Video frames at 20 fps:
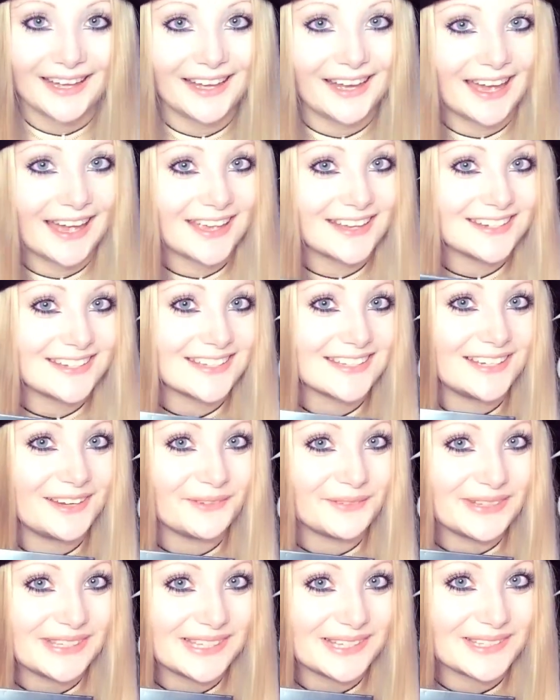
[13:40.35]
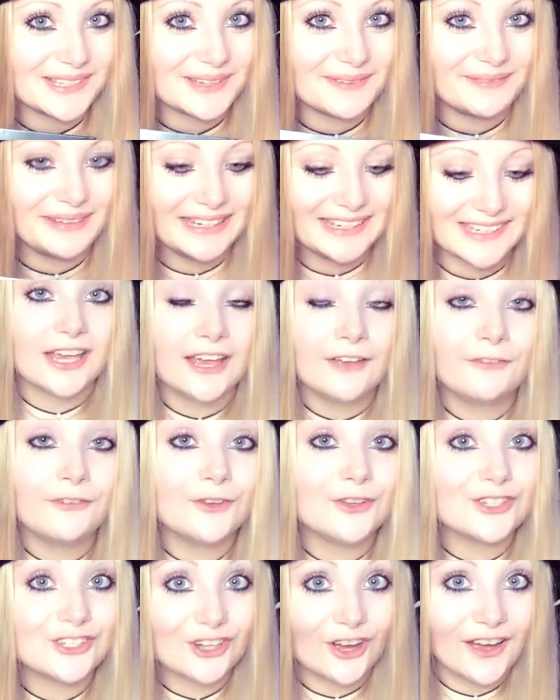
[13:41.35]
I just love it so much. If
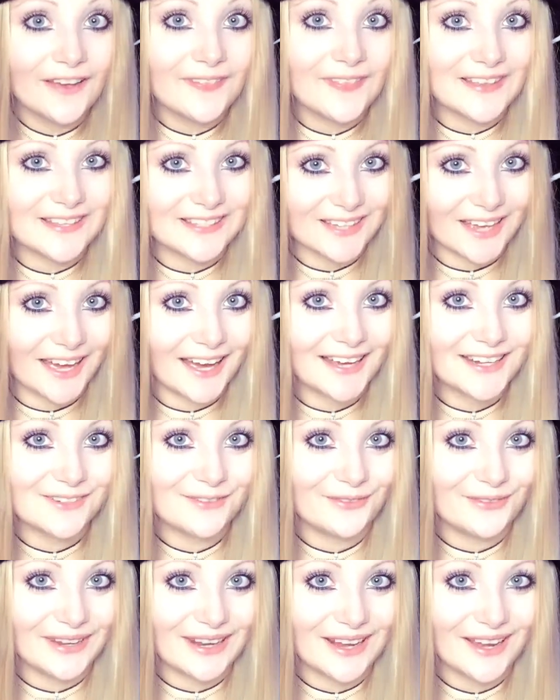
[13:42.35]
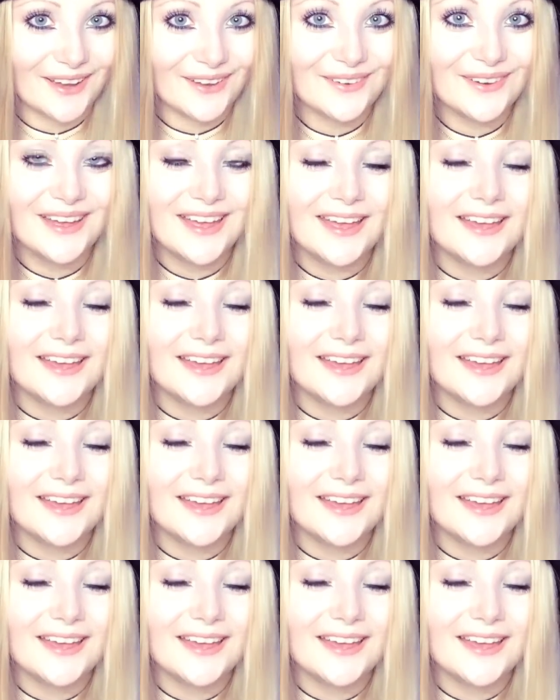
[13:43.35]
you enjoyed this kind of video,